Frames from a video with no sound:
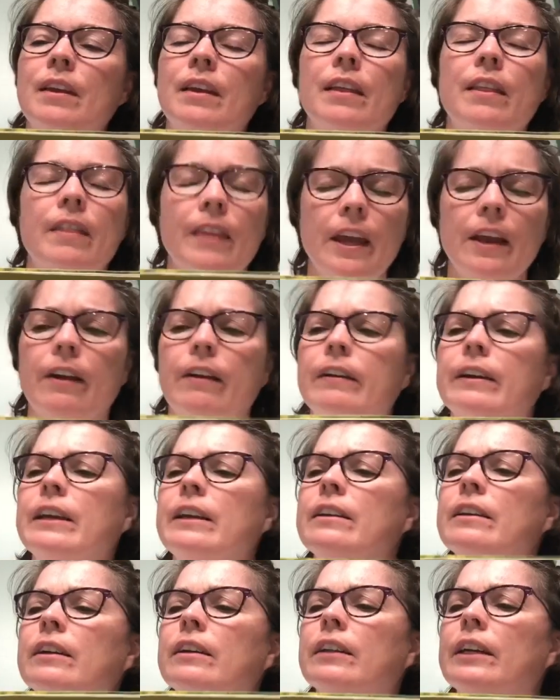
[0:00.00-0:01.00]
There, he
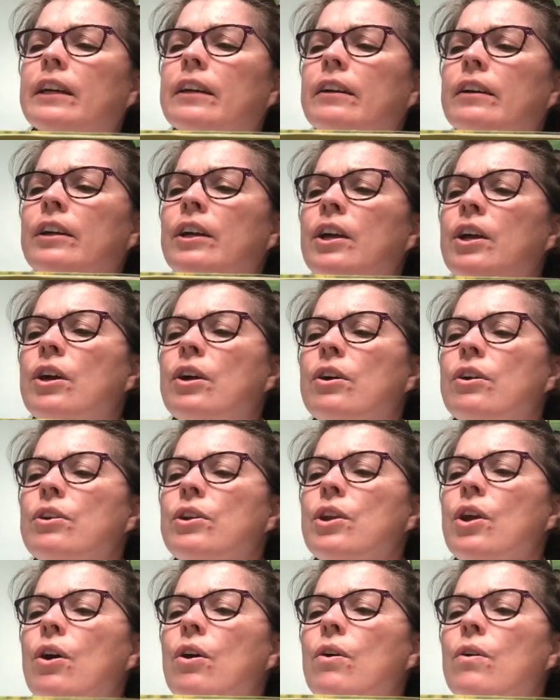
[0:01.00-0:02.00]
declared,
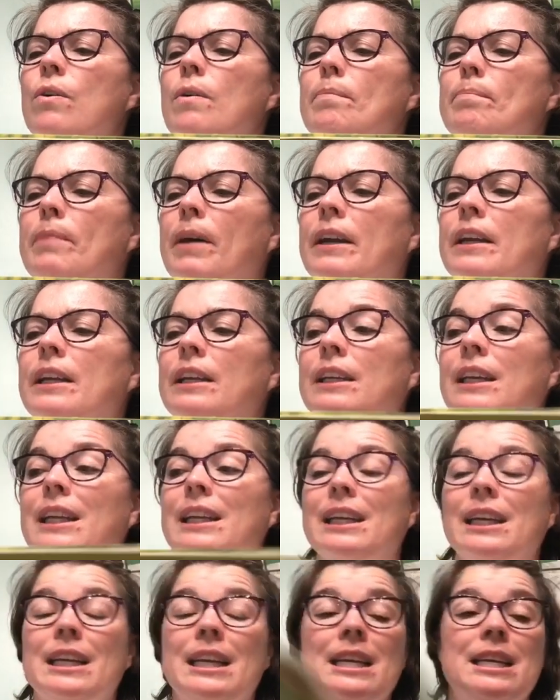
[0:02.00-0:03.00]
no bunny can get